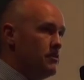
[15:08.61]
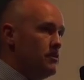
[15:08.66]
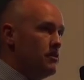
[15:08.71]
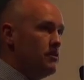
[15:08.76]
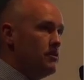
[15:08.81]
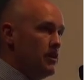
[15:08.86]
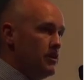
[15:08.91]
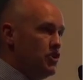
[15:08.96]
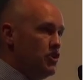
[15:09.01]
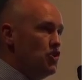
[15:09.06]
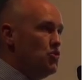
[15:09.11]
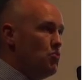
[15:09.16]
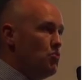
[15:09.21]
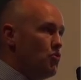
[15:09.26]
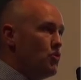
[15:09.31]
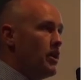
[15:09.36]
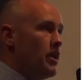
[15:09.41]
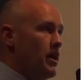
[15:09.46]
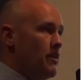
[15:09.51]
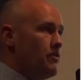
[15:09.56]
then you will
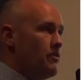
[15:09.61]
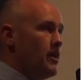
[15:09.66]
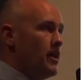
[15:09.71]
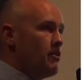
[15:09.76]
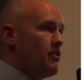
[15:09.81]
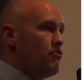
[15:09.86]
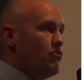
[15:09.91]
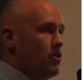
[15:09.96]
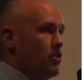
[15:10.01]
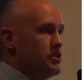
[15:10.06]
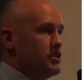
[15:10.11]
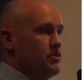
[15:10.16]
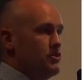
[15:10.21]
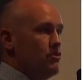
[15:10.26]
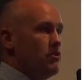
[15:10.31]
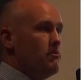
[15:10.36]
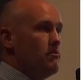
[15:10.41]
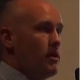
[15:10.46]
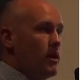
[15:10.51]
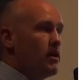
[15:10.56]
get that
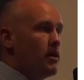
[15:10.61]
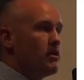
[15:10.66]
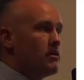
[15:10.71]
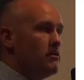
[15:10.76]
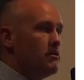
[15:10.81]
criteria mark.